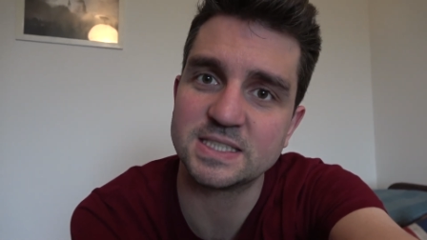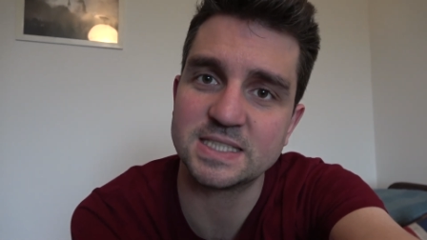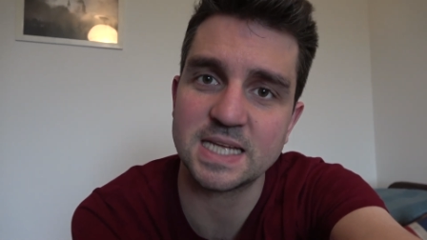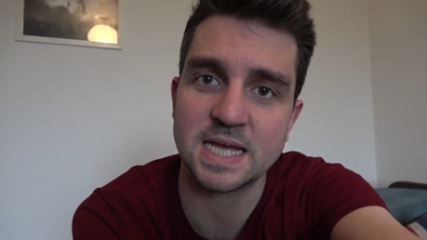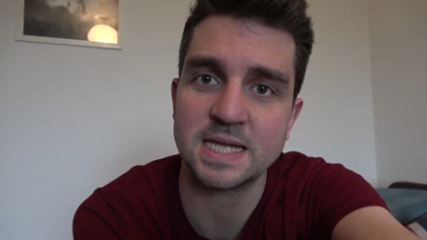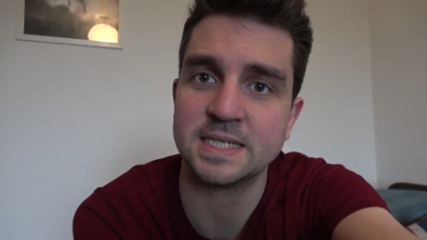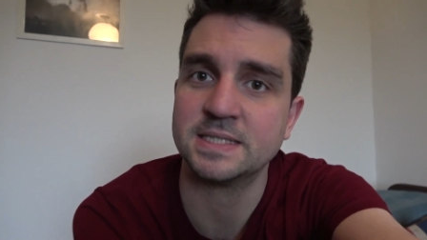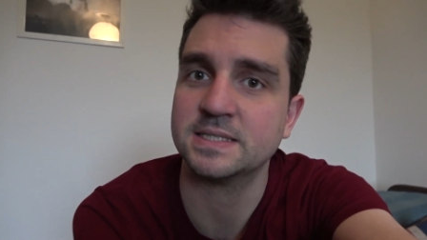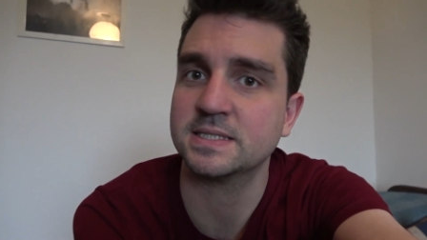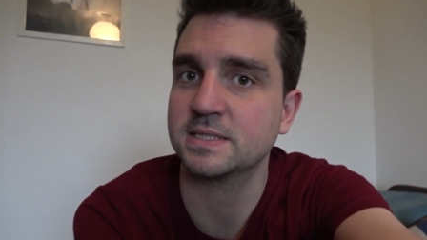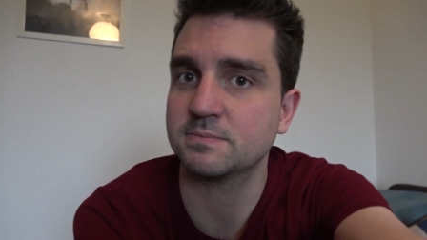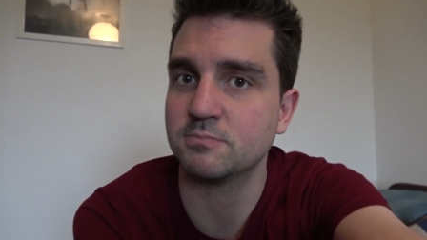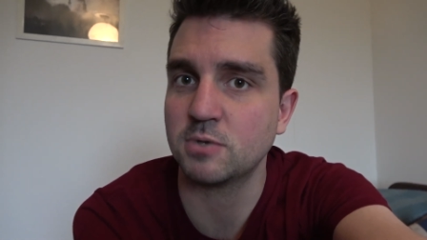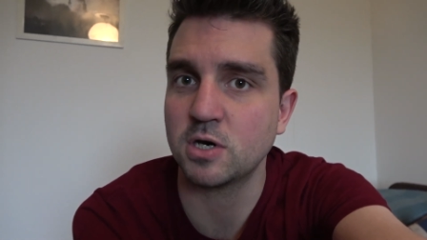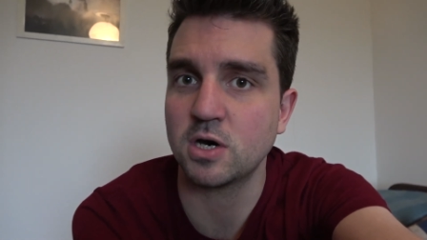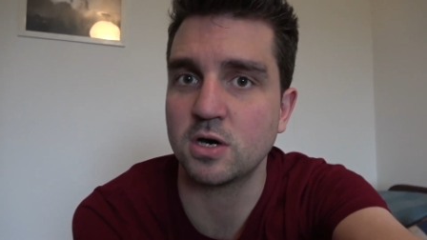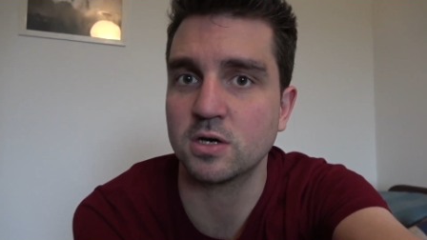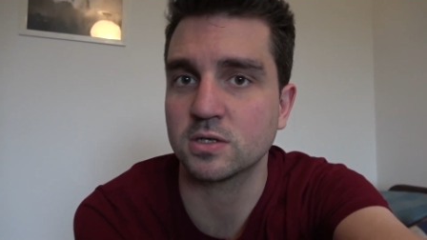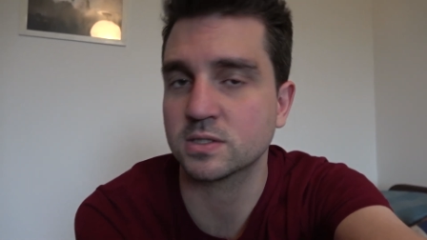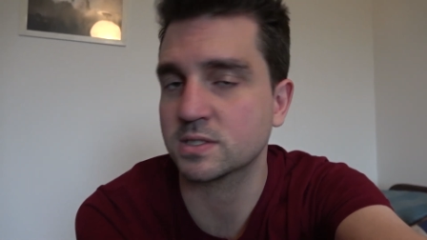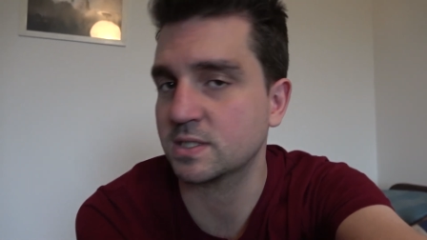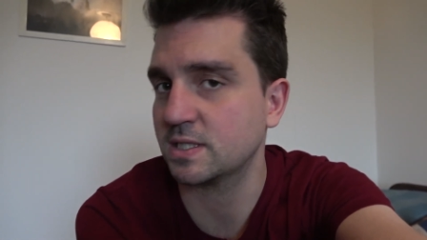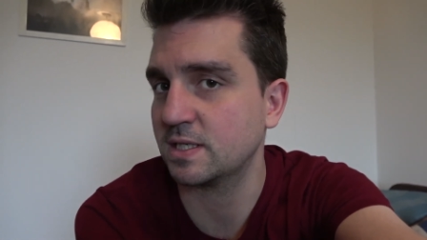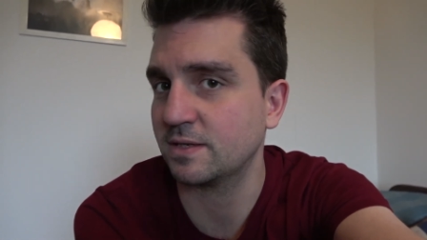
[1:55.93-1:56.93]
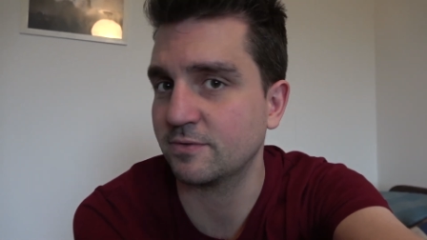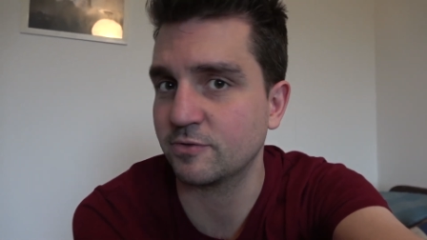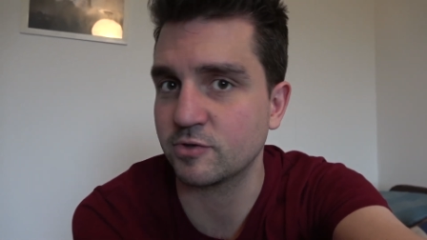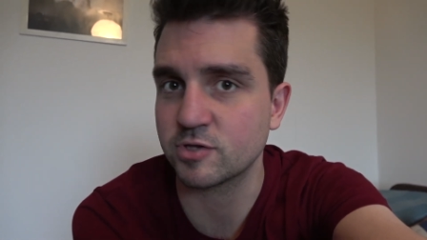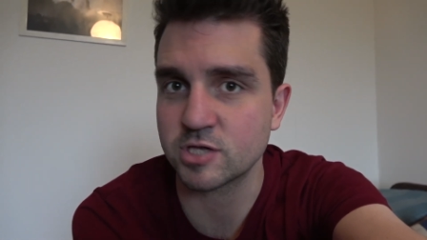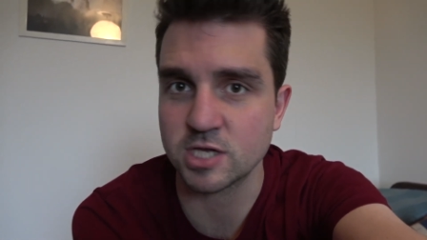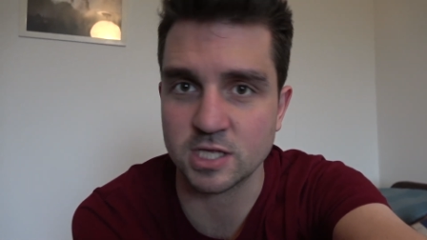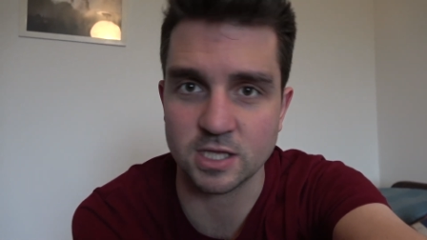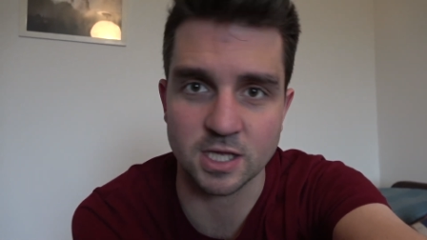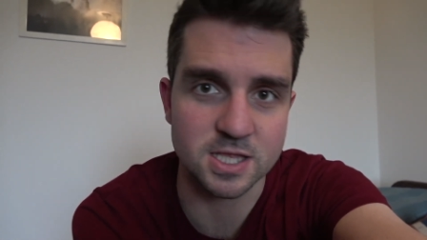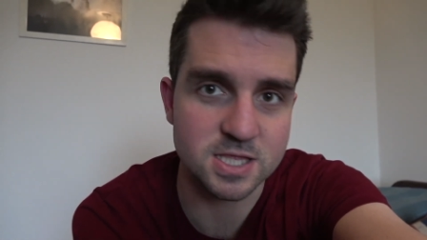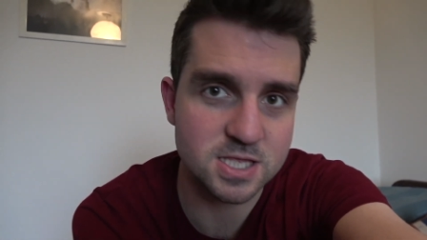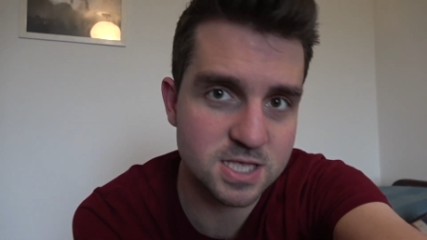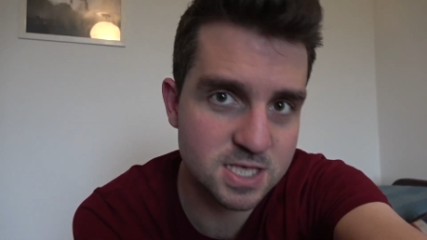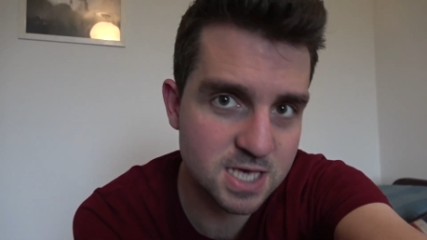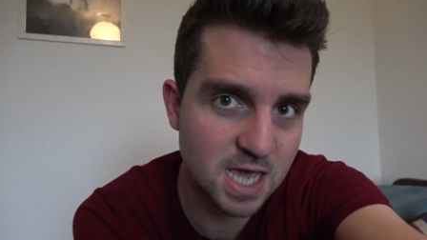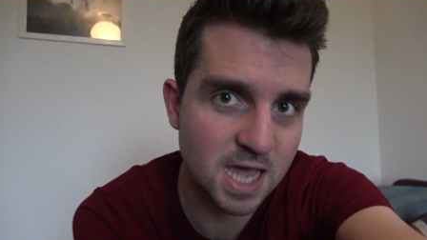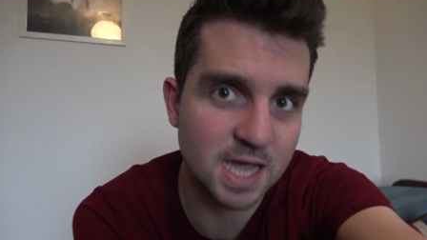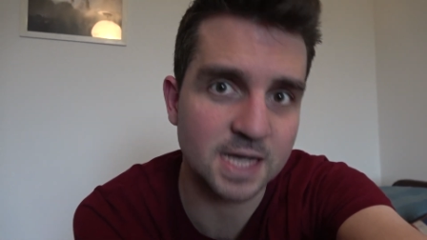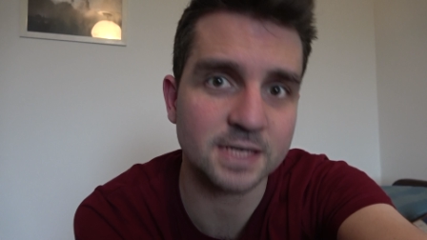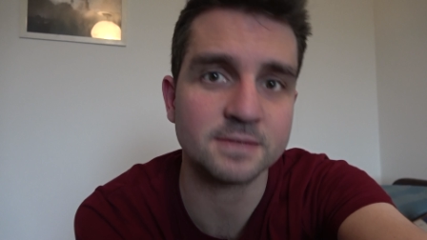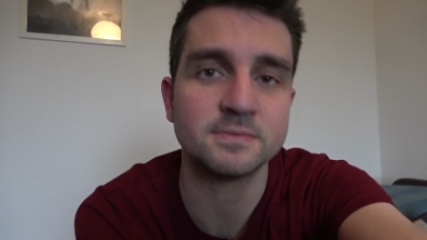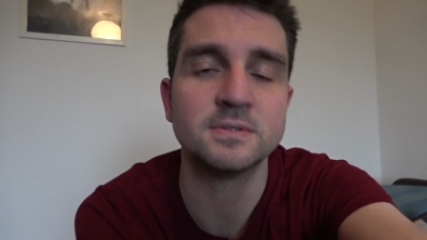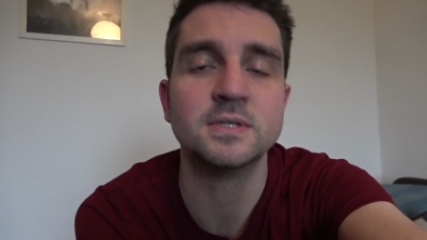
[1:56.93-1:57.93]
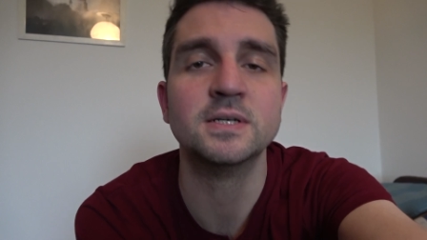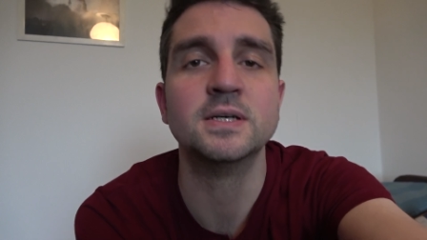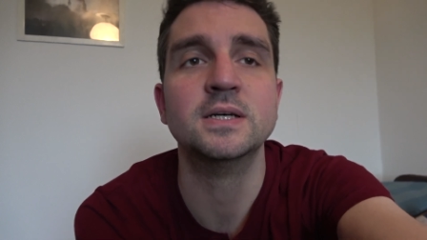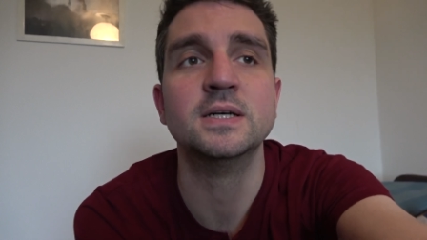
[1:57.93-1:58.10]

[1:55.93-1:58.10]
dents, marks and everything like that.